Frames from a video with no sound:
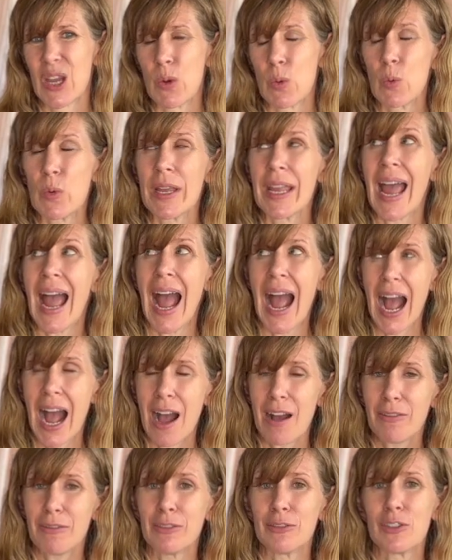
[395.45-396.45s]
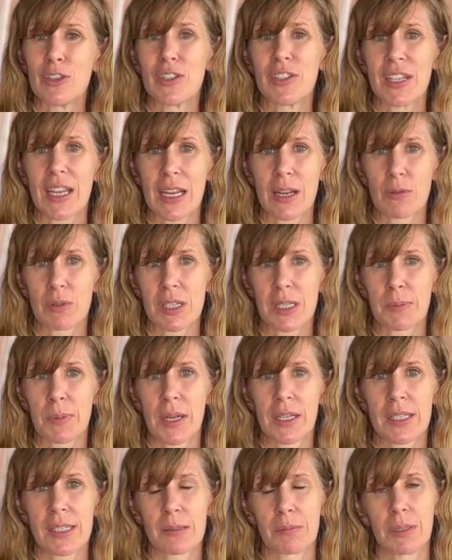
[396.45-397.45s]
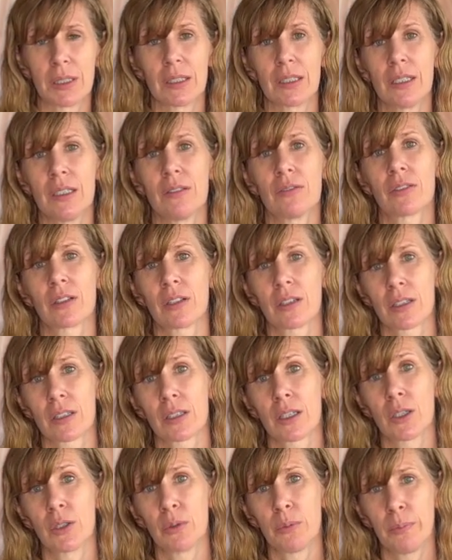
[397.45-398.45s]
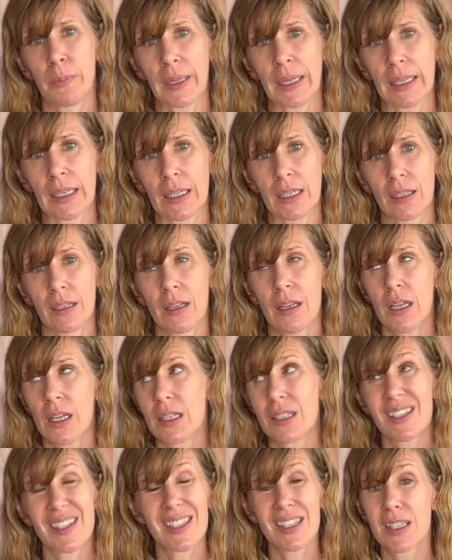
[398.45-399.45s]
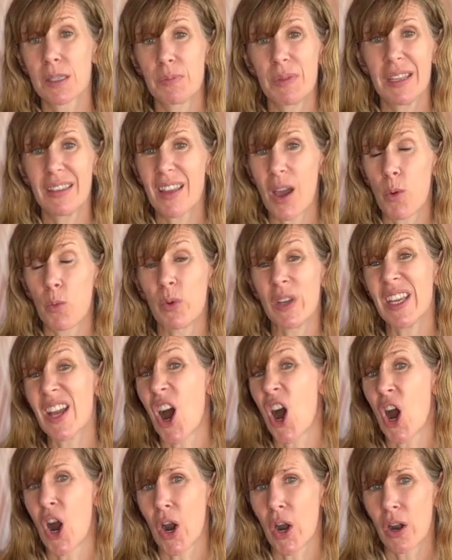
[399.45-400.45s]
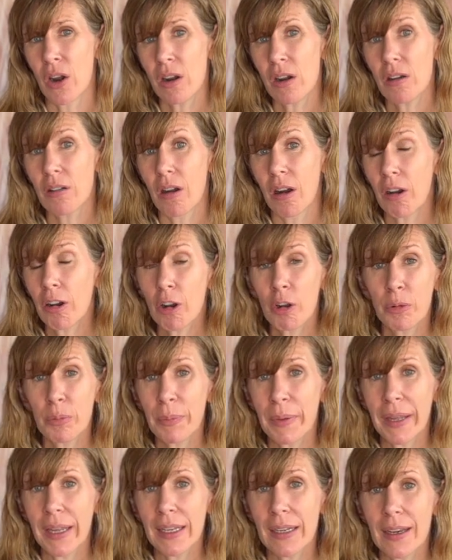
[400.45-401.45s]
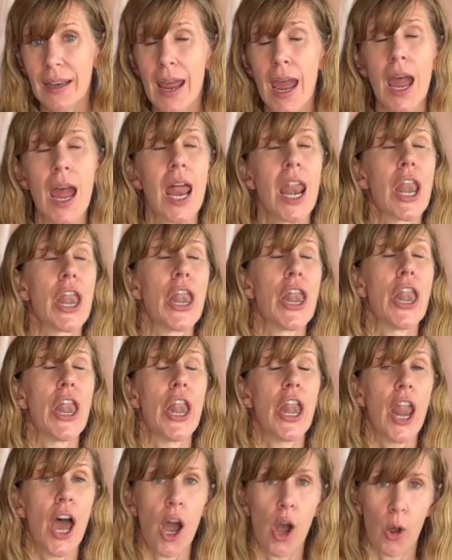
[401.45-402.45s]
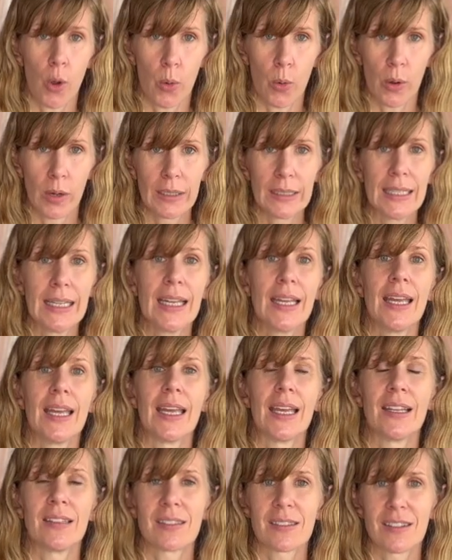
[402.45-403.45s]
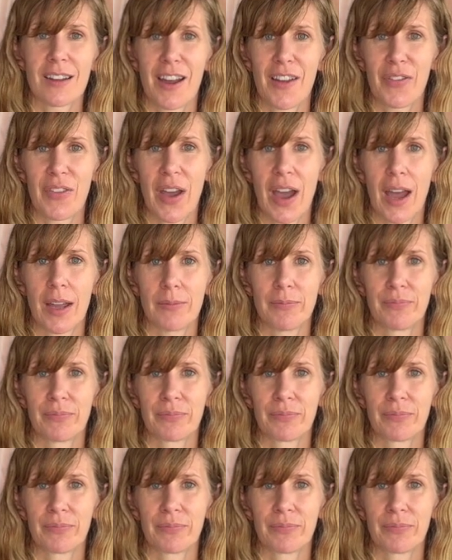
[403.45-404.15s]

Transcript: We have to take responsibility for our own pain. Does this mean that we are our own pain? No, it's not that.